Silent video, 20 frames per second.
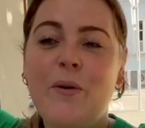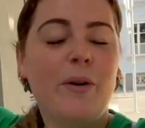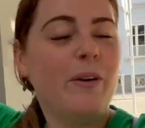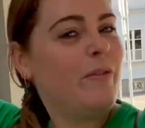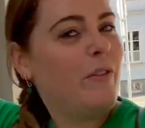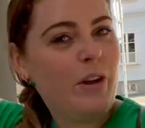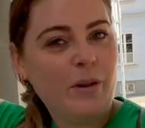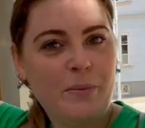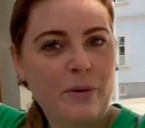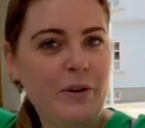we've
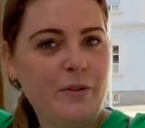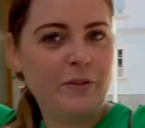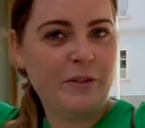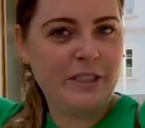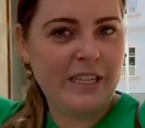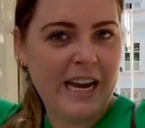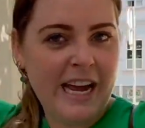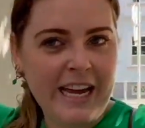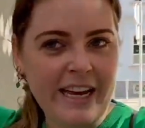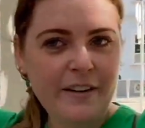got a beautiful
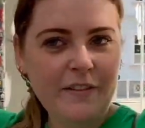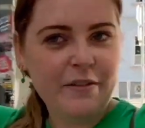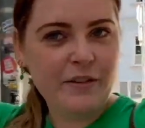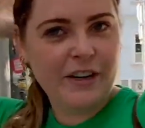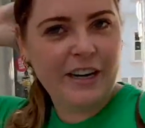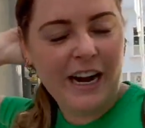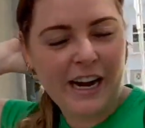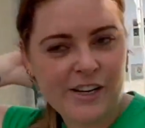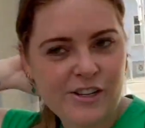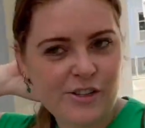day for a
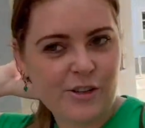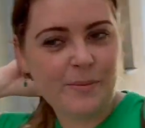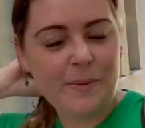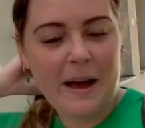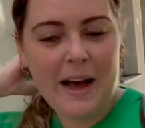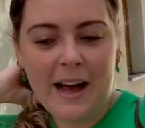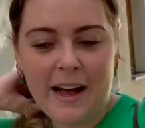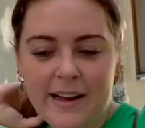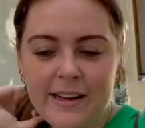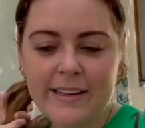national
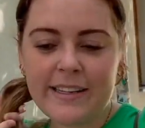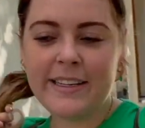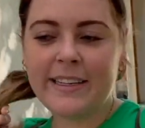park.